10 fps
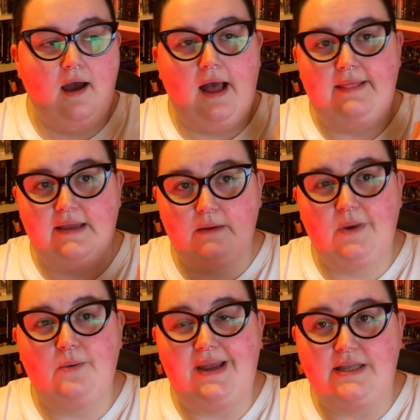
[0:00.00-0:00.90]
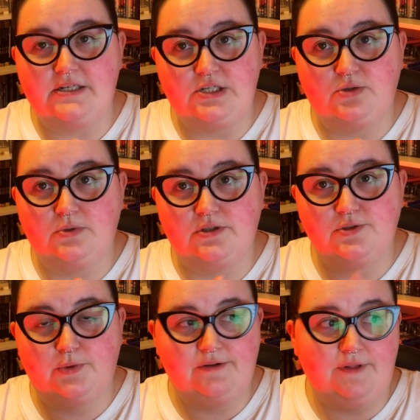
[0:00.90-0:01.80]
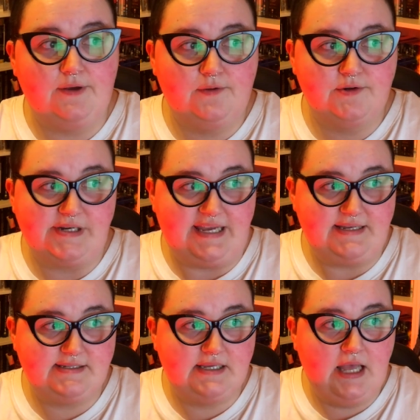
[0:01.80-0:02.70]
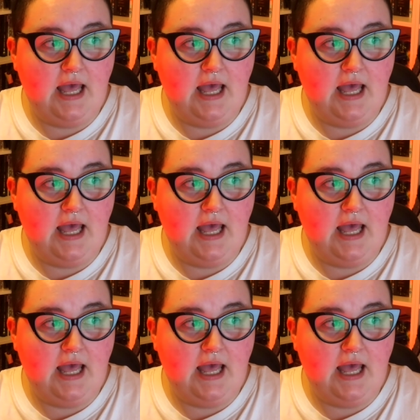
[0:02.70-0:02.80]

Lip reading: I think I might wait and do it one of the other days.